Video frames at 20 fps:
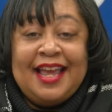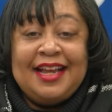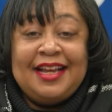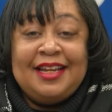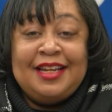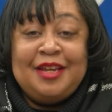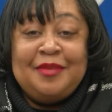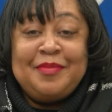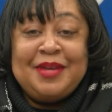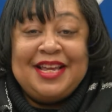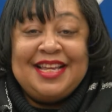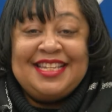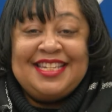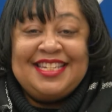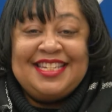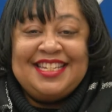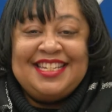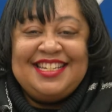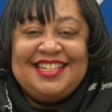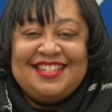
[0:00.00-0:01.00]
at Columbia S
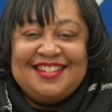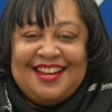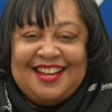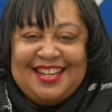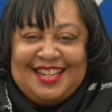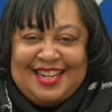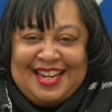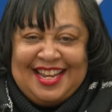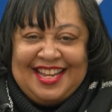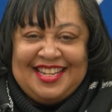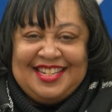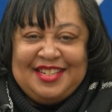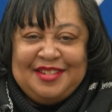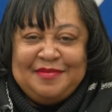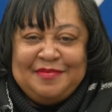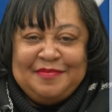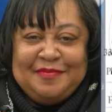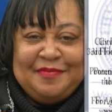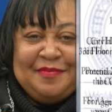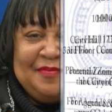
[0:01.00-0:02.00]
C dot net.
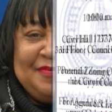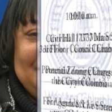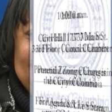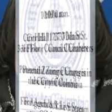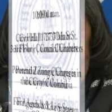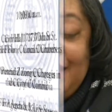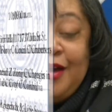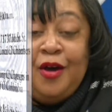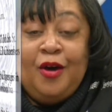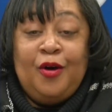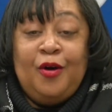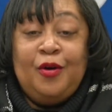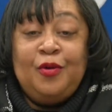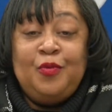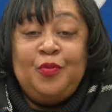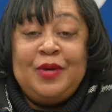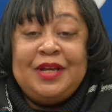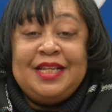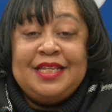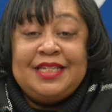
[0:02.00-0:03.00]

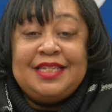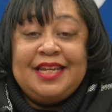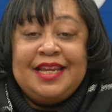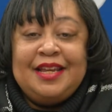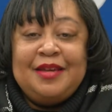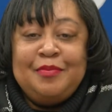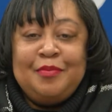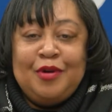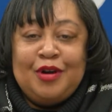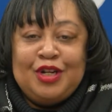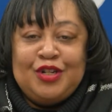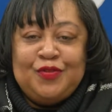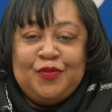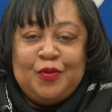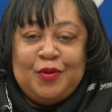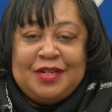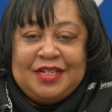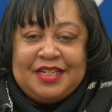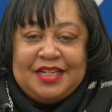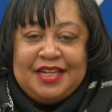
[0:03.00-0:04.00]
On Wednesday, March
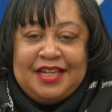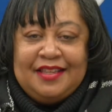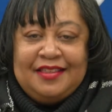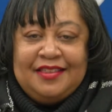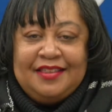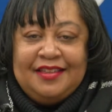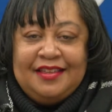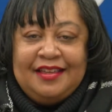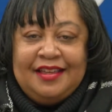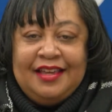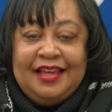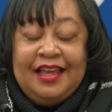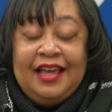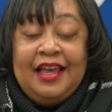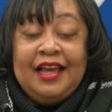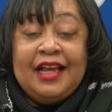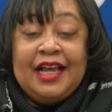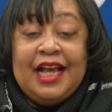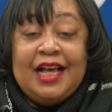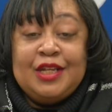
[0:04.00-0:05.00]
fourteenth,
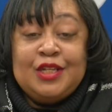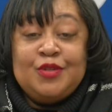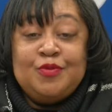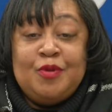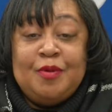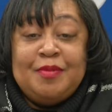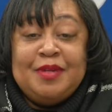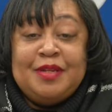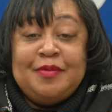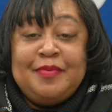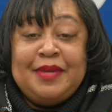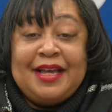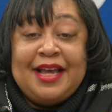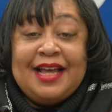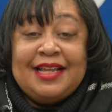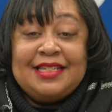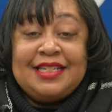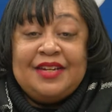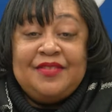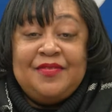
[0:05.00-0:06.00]
Councilwoman Tamika
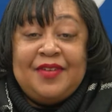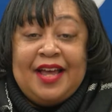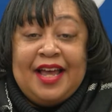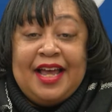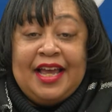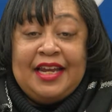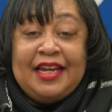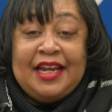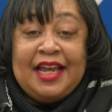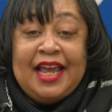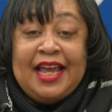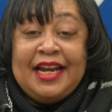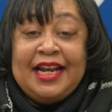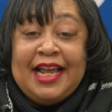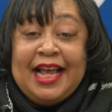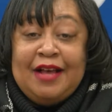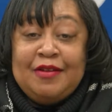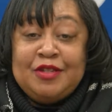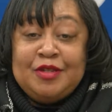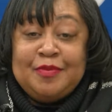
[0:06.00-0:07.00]
Isaac and
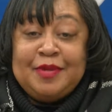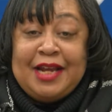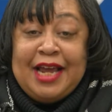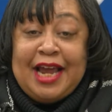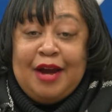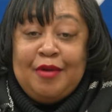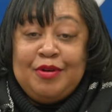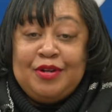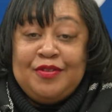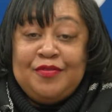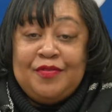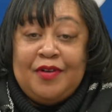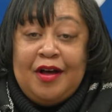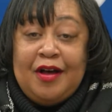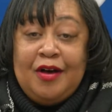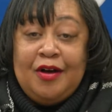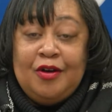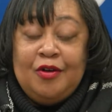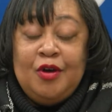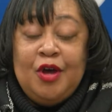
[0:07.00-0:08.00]
Councilman Howard
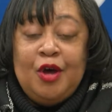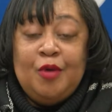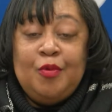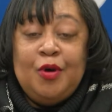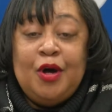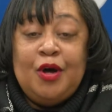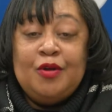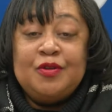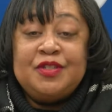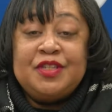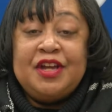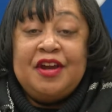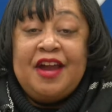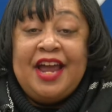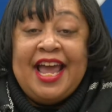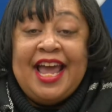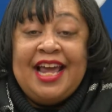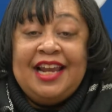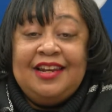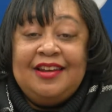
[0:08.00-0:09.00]
Duvall will host their
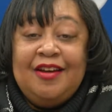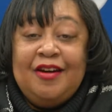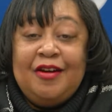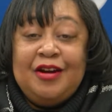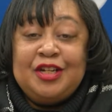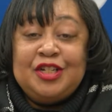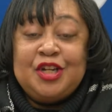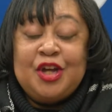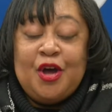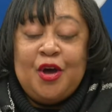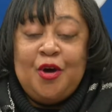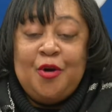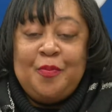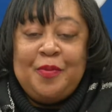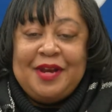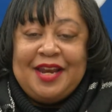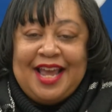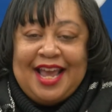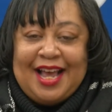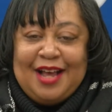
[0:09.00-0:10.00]
at-large
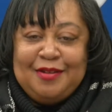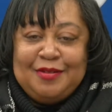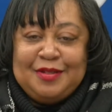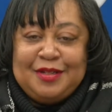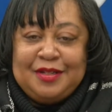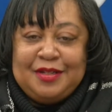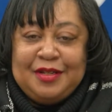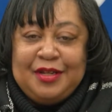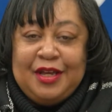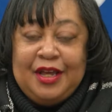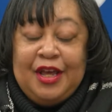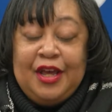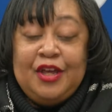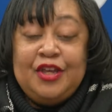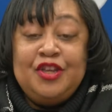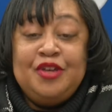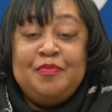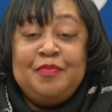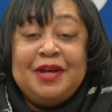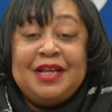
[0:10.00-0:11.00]
open house.
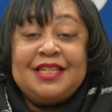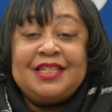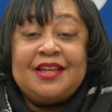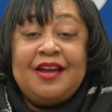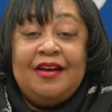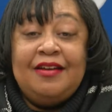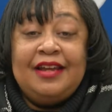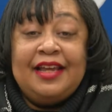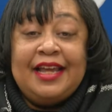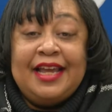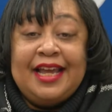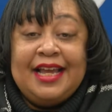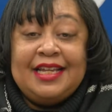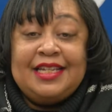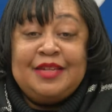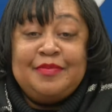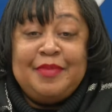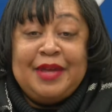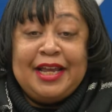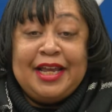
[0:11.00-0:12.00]
You must call ahead
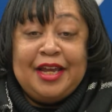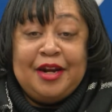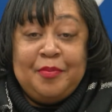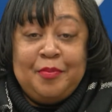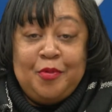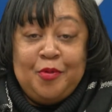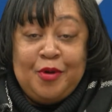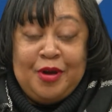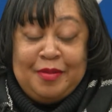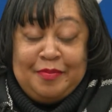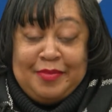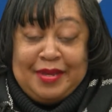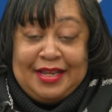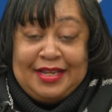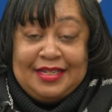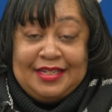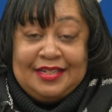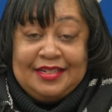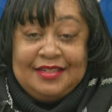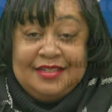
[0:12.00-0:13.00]
to make an
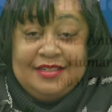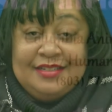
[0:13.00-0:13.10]
appointment.